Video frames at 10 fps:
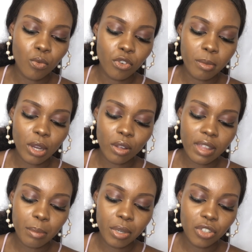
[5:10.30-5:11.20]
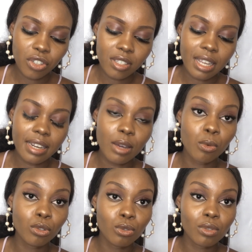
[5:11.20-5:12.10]
for my other pictures and I
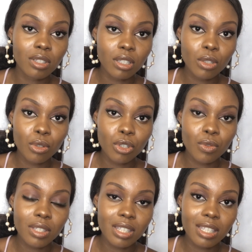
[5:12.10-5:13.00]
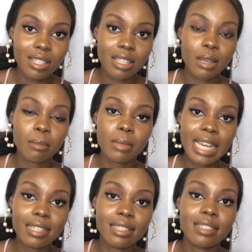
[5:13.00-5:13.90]
want to still use this same
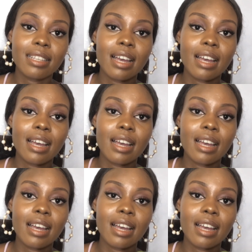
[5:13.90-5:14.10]
edit,